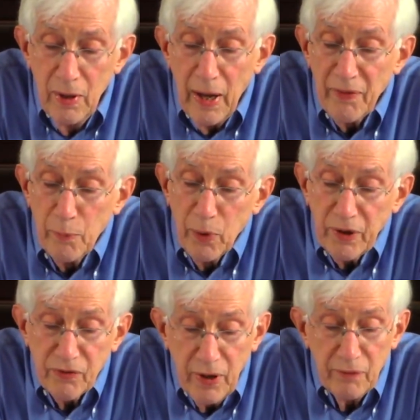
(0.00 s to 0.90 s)
and the book
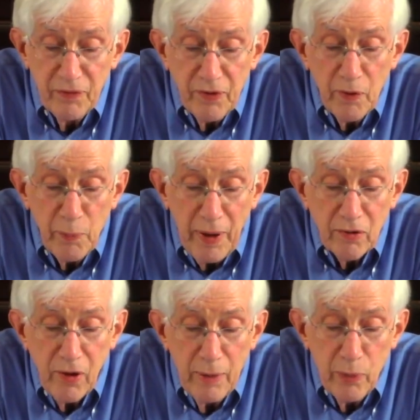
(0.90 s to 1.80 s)
itself is in the
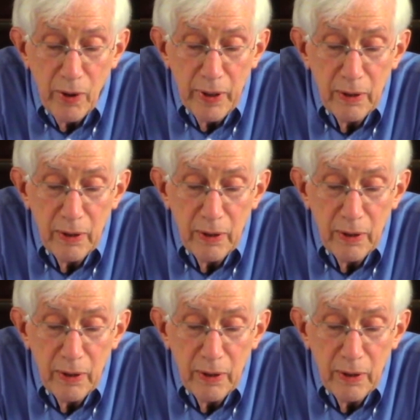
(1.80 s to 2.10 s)
parish library.